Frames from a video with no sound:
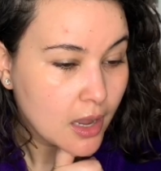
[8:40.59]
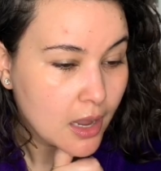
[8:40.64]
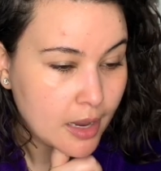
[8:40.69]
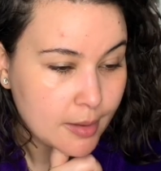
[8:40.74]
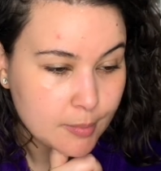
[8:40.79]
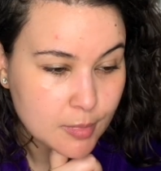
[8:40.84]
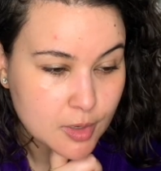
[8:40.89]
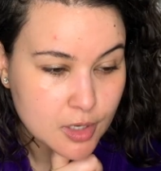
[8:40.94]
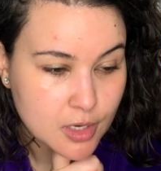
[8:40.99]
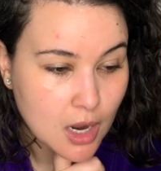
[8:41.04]

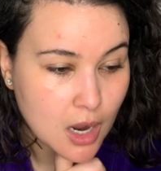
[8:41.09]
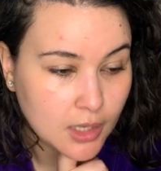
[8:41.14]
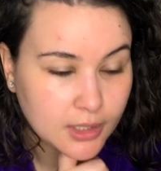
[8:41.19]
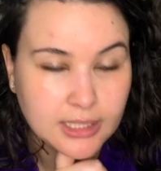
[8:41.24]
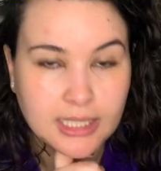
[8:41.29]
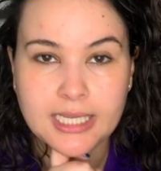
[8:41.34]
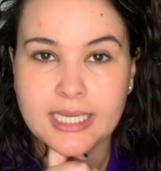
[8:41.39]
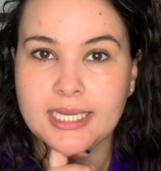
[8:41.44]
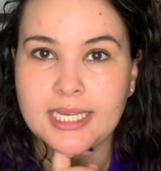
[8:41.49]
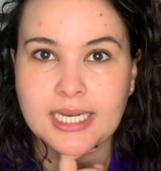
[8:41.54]
I'm
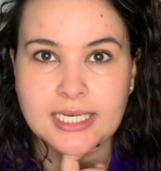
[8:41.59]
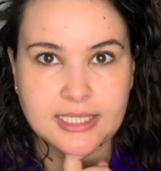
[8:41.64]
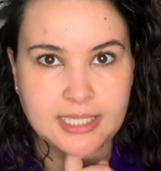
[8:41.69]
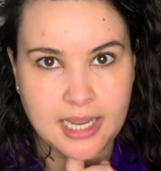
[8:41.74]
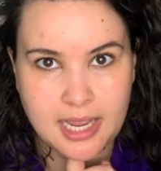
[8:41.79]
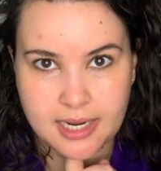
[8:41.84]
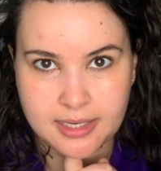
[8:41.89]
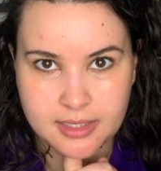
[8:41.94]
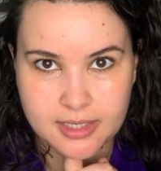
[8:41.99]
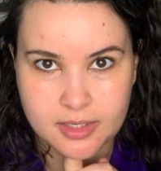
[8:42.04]
not like
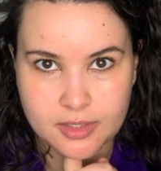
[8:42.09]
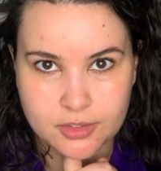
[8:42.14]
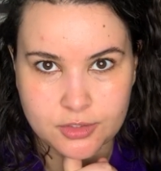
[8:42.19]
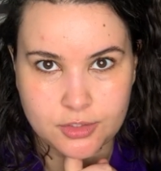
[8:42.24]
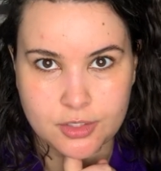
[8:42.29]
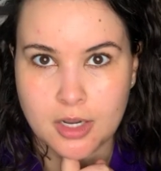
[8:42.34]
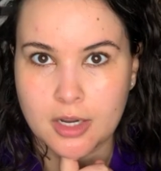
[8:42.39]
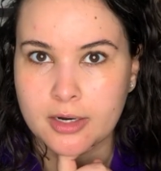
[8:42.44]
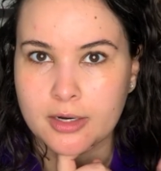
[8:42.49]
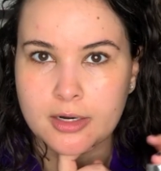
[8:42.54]
10
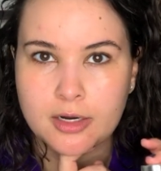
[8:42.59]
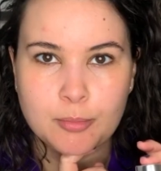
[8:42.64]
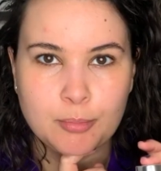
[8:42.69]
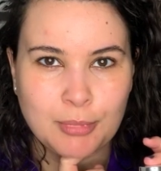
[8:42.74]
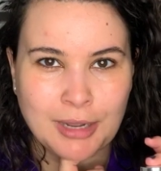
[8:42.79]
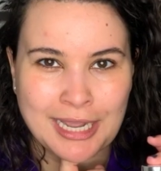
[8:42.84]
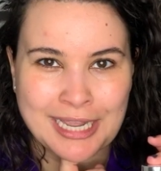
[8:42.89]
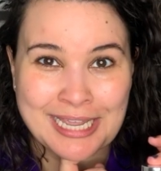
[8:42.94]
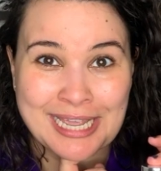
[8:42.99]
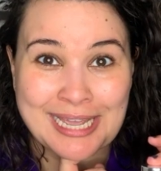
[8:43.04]
years younger
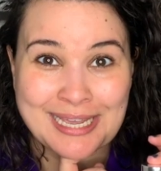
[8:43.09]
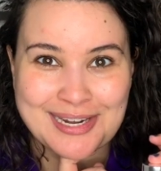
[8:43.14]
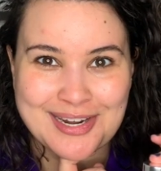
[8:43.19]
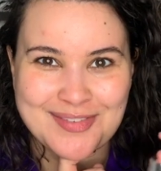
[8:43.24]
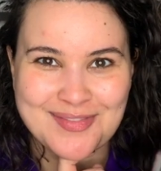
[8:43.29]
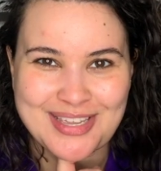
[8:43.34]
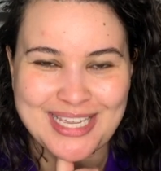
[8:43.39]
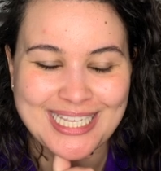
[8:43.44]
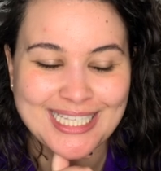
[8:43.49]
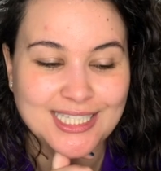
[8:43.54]
by
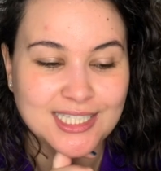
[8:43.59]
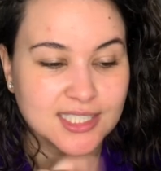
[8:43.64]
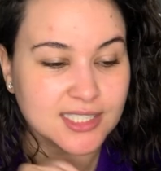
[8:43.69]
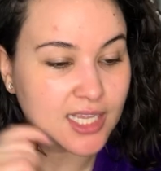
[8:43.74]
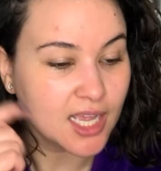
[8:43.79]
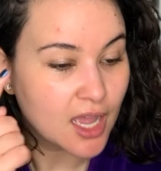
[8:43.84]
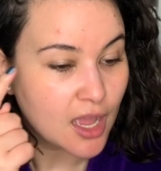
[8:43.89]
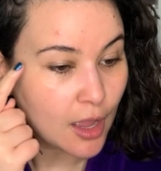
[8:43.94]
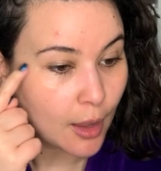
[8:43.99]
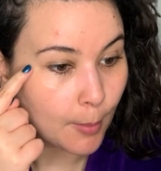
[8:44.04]
any means,
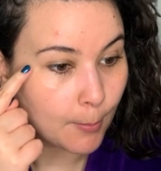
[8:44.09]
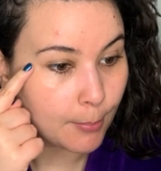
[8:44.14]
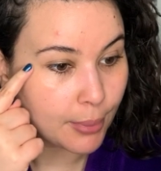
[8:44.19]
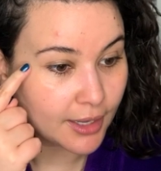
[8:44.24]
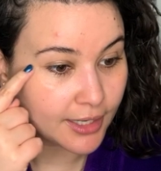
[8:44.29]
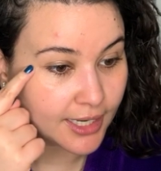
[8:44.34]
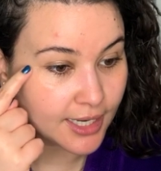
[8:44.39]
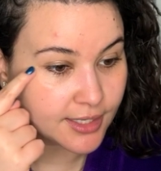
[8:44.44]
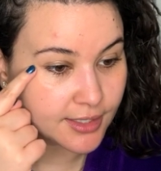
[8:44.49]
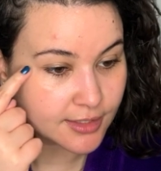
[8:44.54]

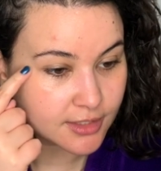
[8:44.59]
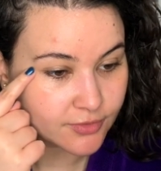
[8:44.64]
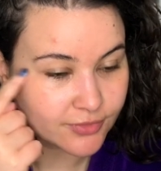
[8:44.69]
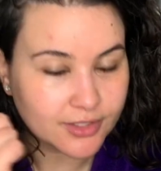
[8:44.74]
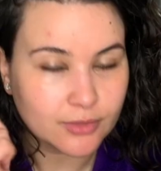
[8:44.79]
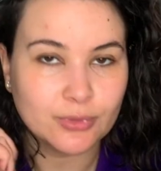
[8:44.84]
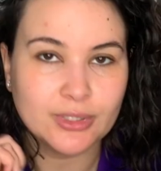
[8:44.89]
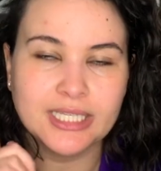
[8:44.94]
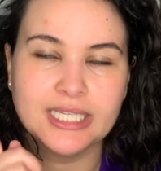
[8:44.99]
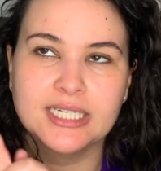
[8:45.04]
but it does
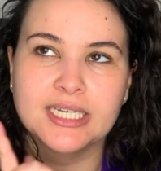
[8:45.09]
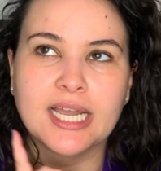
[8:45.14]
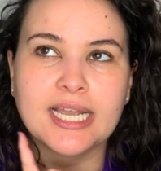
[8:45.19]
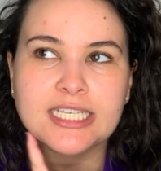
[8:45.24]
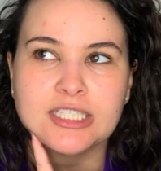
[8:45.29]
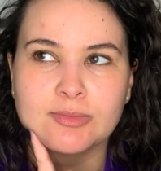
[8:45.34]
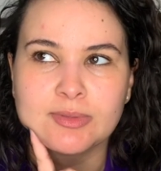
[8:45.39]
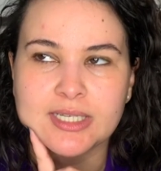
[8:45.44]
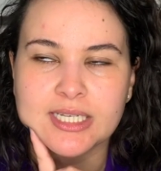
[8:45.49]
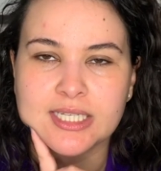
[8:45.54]
feel really
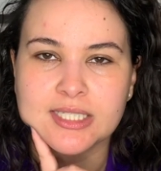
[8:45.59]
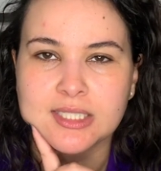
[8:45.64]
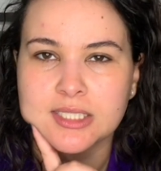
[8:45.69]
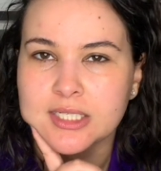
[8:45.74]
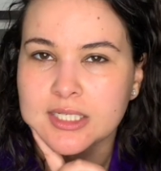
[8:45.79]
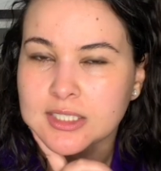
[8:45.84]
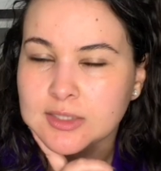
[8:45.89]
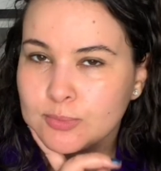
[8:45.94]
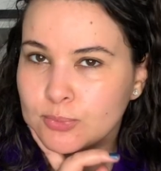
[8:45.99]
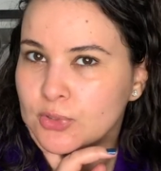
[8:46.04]
nice because
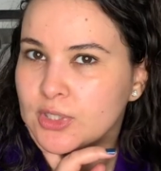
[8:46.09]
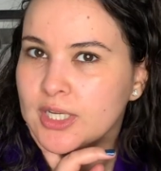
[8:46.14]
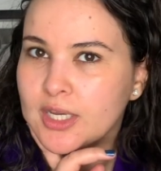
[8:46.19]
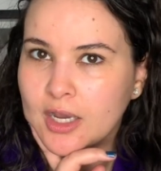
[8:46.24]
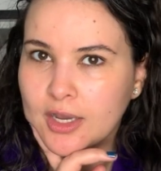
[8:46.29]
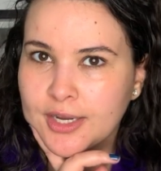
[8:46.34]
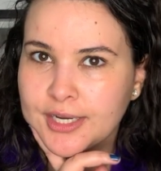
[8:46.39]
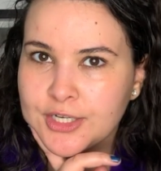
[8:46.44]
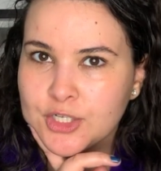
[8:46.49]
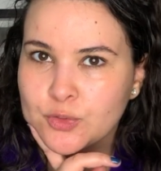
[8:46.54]
it is pretty
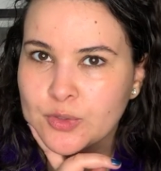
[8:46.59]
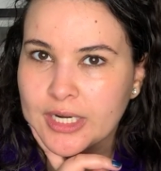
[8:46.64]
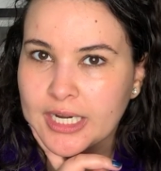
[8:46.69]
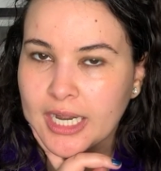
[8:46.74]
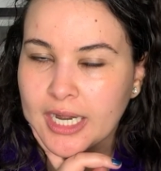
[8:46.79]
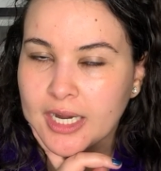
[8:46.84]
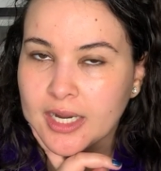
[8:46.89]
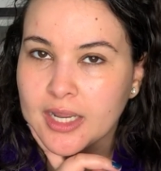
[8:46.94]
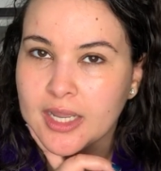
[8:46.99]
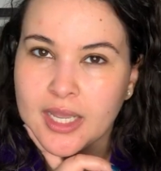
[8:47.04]

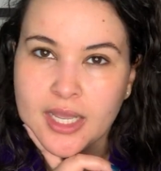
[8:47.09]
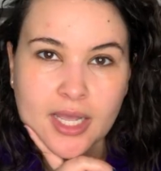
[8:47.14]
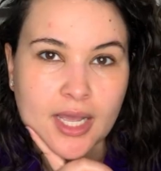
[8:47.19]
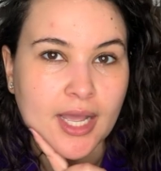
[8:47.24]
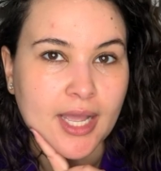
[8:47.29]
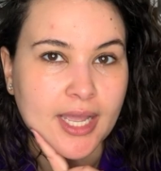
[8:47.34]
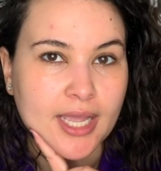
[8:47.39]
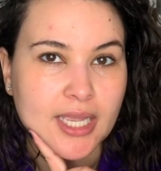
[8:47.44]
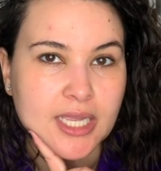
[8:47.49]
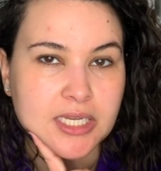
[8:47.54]
hydrating.
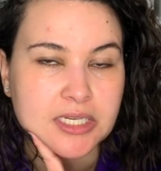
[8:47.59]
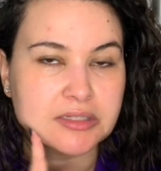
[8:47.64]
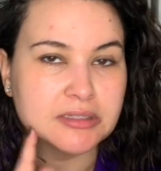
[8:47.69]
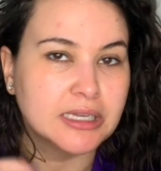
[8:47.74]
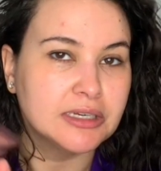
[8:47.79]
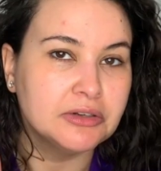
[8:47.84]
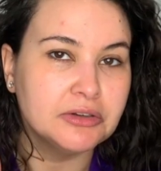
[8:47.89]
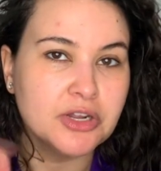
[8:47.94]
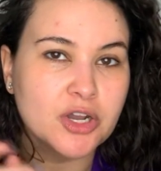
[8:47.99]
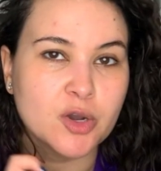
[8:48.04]
And
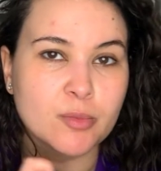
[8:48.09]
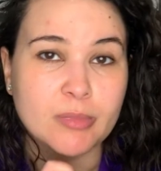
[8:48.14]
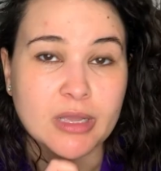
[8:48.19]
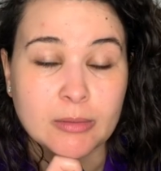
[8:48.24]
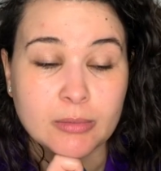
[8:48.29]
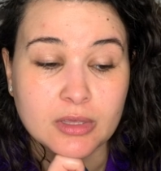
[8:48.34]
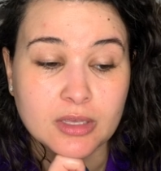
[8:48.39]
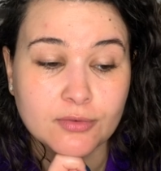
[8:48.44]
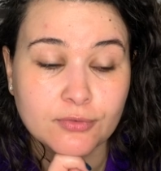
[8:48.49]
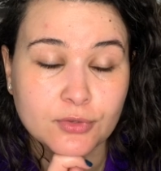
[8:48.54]
I don't know,
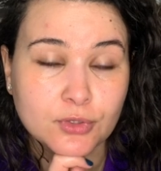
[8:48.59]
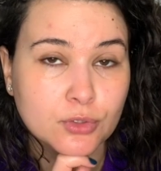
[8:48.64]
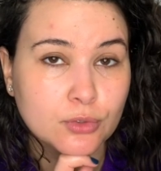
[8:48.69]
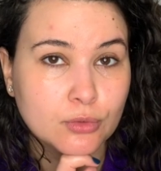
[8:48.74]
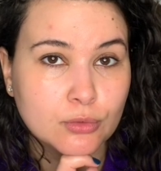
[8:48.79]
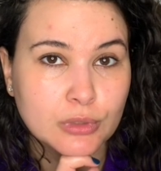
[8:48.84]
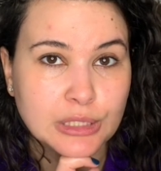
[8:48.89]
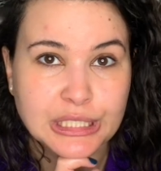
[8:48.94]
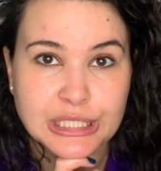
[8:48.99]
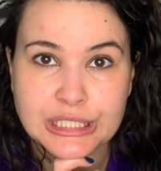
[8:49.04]
maybe if
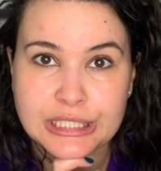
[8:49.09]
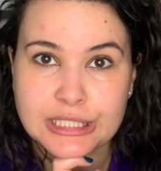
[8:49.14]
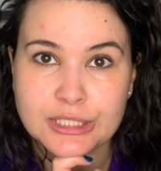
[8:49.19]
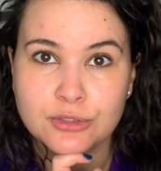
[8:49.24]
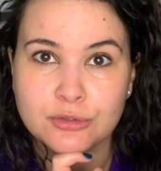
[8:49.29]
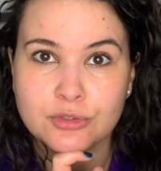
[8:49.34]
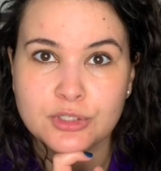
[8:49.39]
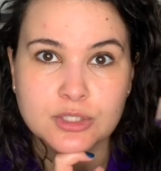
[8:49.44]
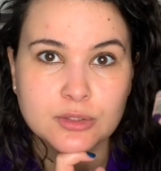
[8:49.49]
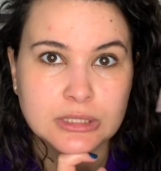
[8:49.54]
you
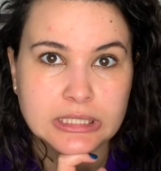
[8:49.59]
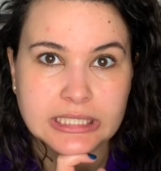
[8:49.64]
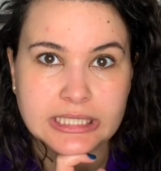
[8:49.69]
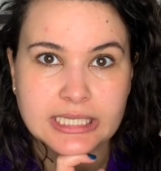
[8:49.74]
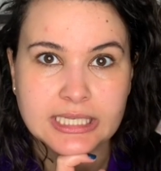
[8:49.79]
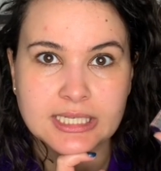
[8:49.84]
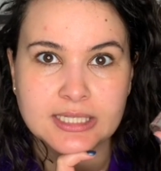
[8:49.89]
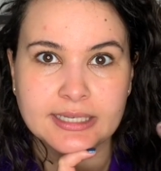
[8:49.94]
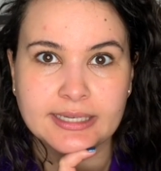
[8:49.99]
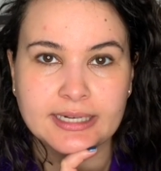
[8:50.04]
continued
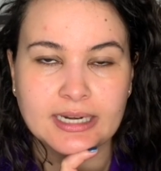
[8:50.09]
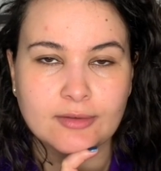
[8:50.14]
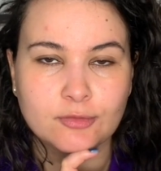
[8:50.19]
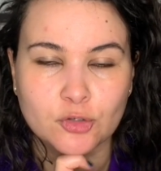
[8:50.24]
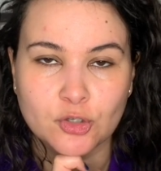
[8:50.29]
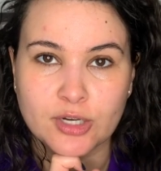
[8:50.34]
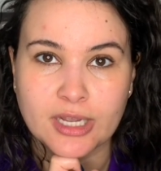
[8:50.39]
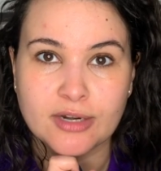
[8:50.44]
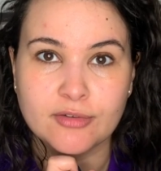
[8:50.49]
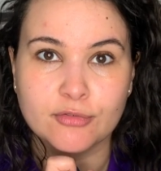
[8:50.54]
using it night
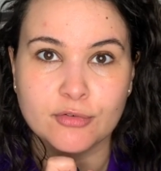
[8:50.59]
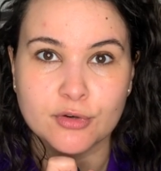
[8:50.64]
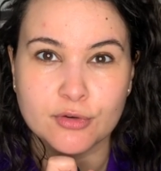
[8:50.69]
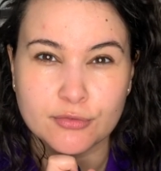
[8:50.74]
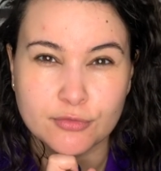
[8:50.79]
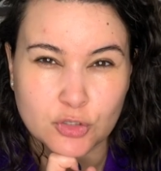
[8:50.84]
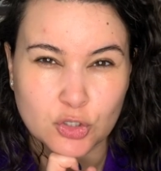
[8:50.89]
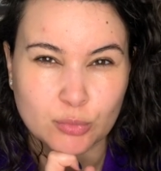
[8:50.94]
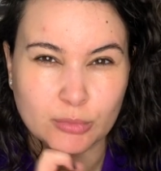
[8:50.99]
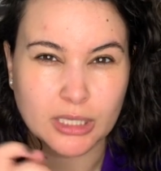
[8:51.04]
after night for
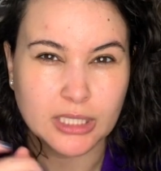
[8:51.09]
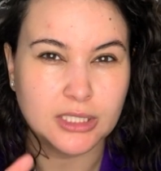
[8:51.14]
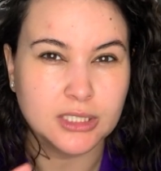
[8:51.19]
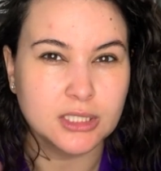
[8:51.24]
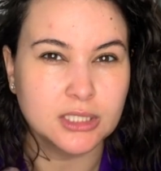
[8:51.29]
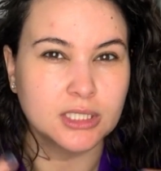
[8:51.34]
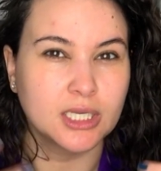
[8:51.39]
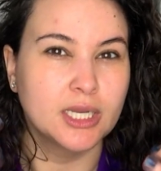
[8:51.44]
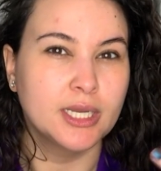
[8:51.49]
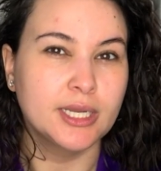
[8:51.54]
a few
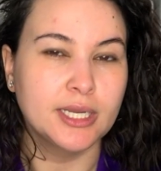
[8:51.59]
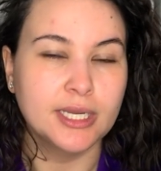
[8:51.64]
months,